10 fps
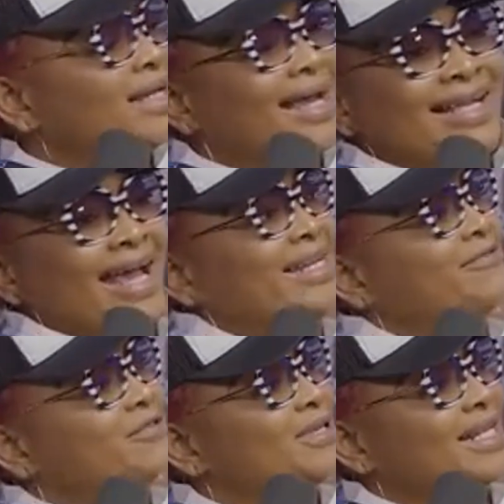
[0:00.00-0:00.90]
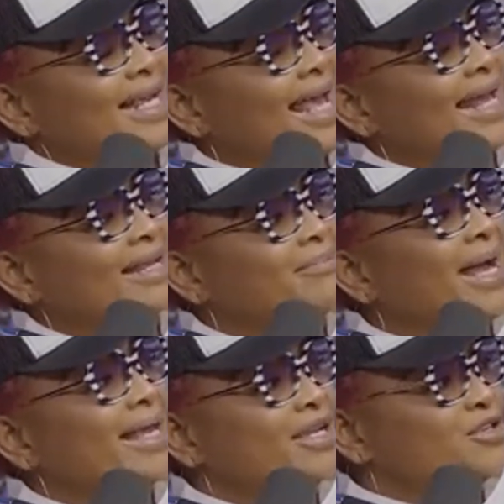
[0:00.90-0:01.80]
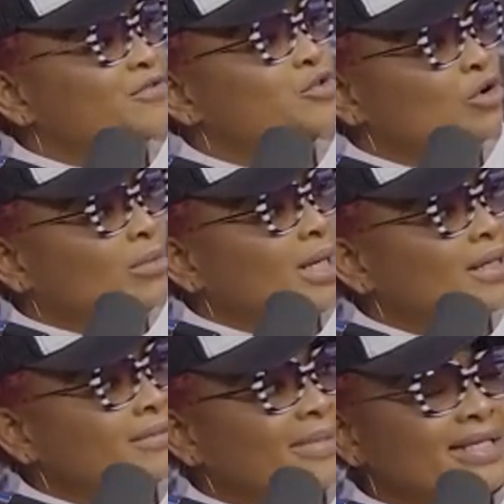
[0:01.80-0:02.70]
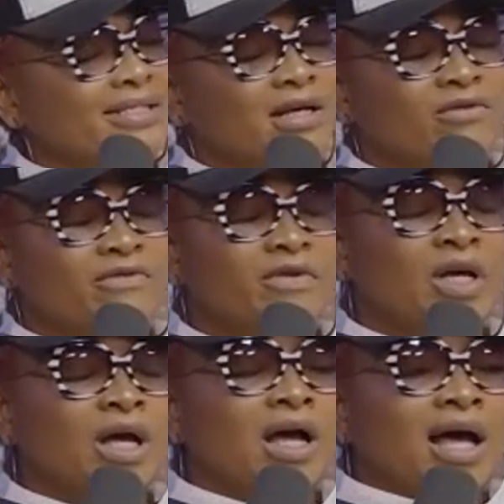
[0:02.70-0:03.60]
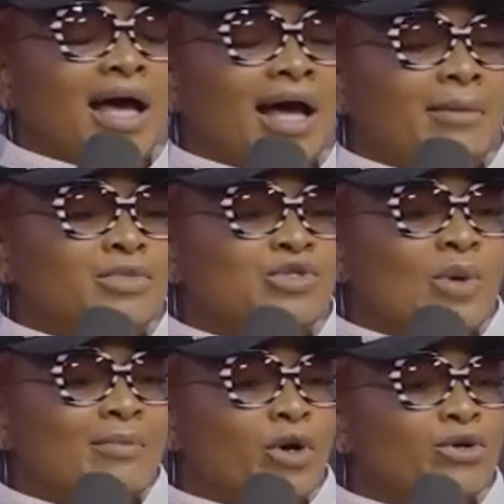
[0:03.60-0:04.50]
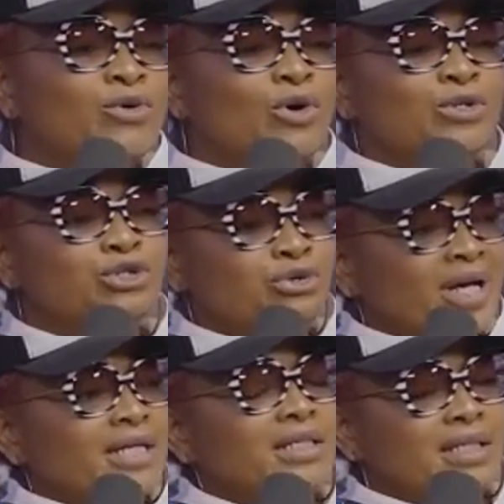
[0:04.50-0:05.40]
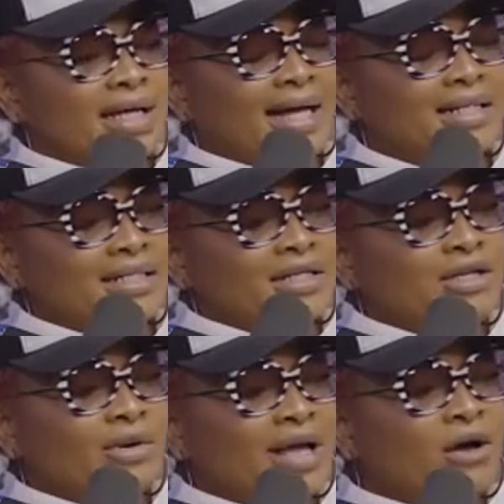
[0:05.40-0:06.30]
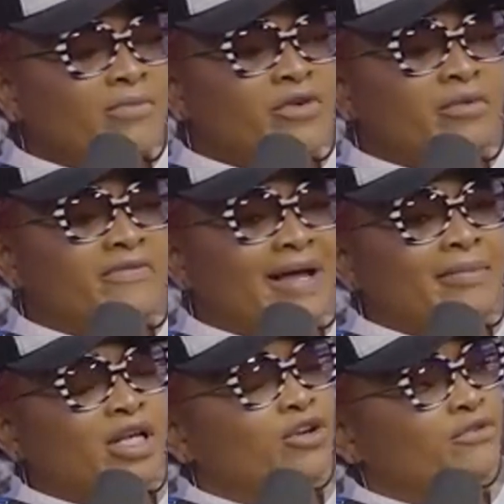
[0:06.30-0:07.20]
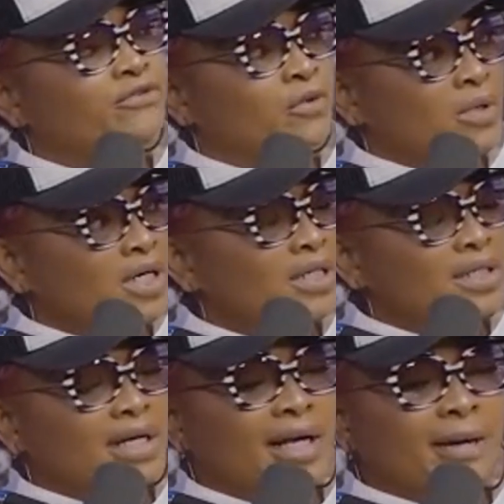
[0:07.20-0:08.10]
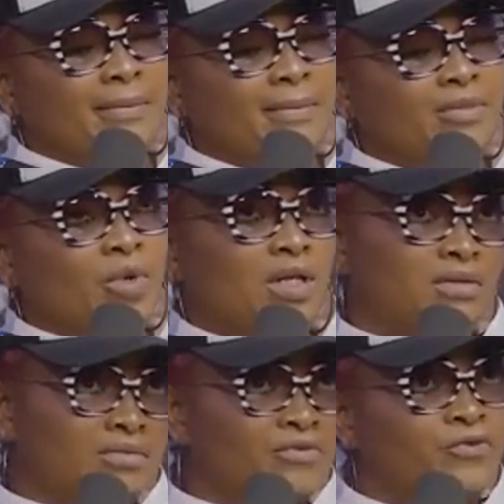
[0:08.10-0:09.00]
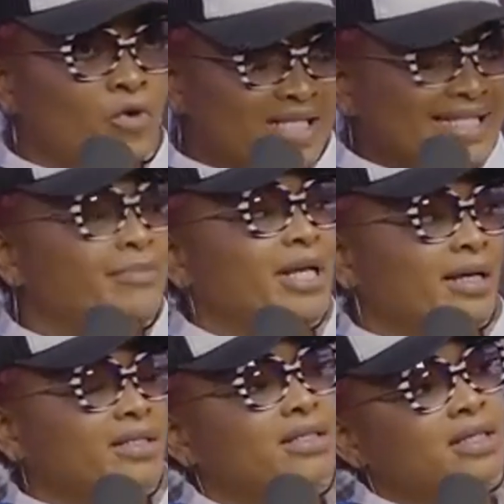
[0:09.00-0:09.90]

I didn't even know that I had a baggage of trauma myself. So I'm going to go straight into that. You know, I come from a family of four. 4 siblings.